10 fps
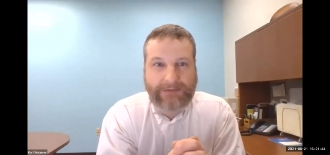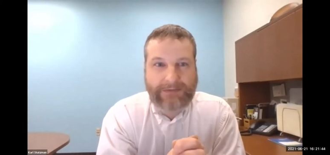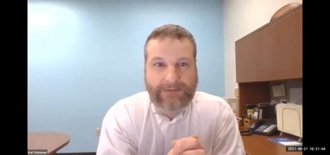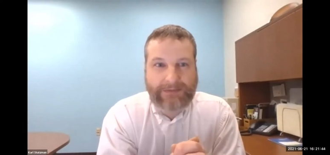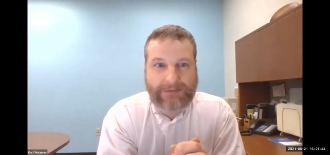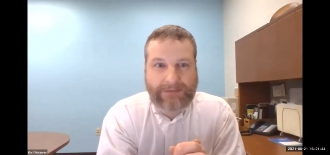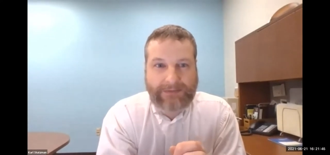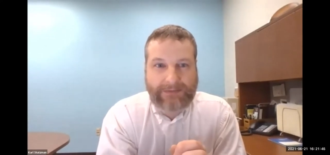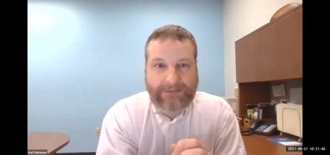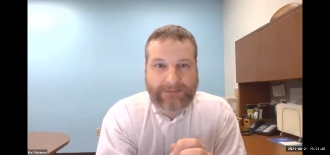
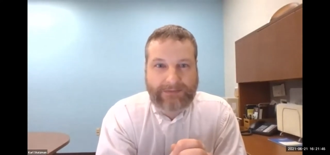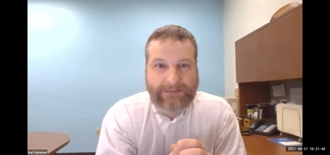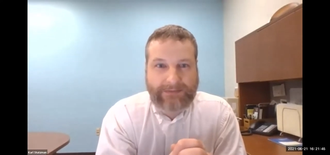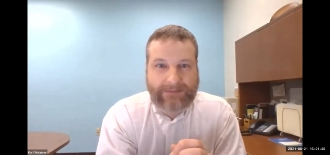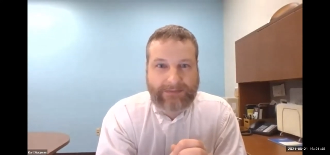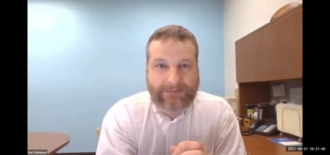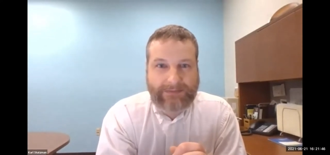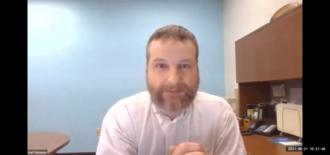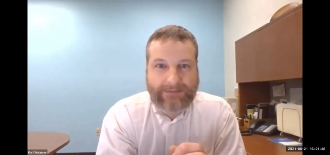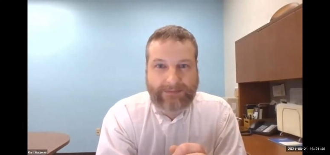(silence)